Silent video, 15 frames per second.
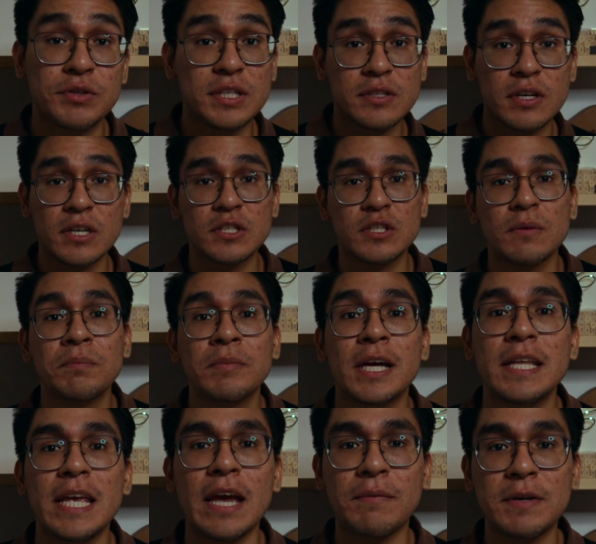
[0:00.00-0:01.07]
this custom
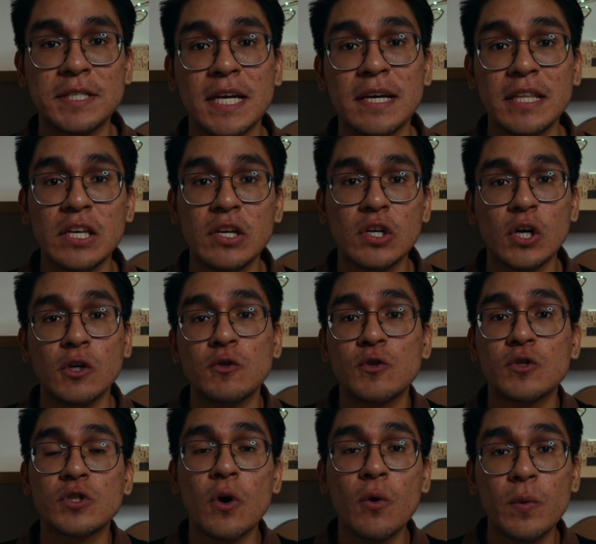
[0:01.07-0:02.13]
that every time that you go
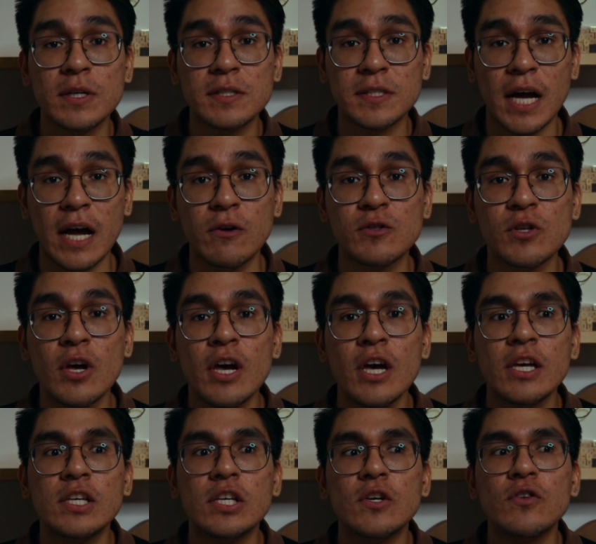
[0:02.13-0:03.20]
to someone's house
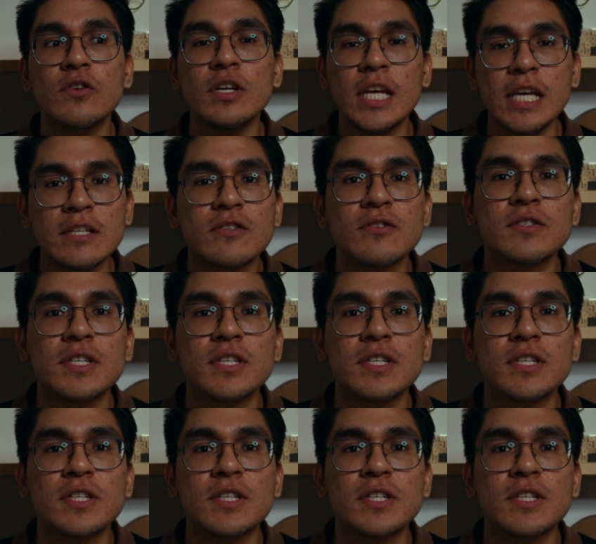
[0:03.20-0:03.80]
you need to